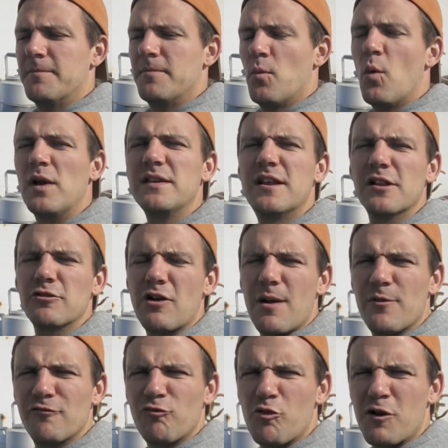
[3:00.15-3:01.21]
1 kilogram
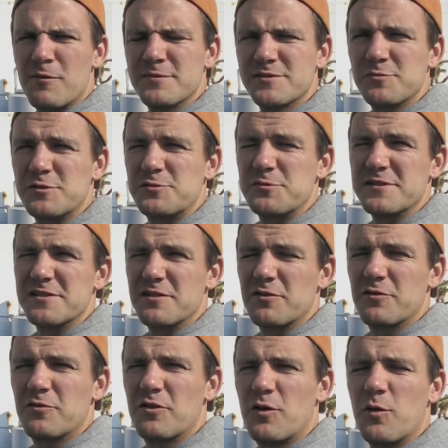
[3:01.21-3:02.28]
of worms, which was
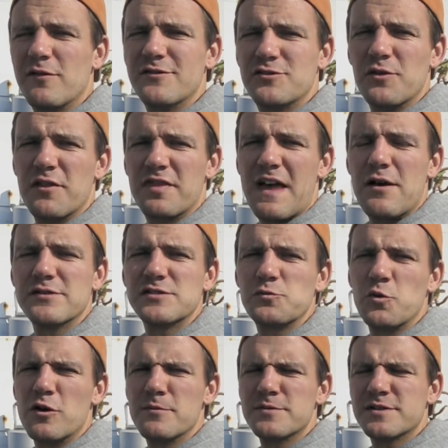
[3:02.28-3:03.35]
equivalent to 1,000
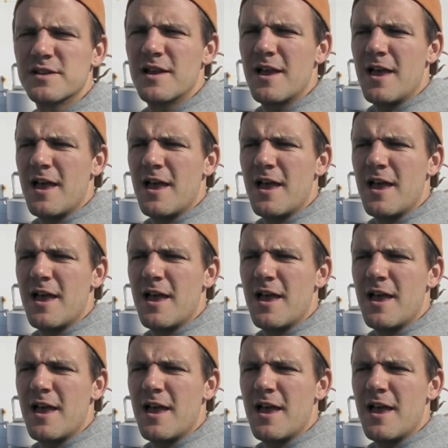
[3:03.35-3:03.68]
worms.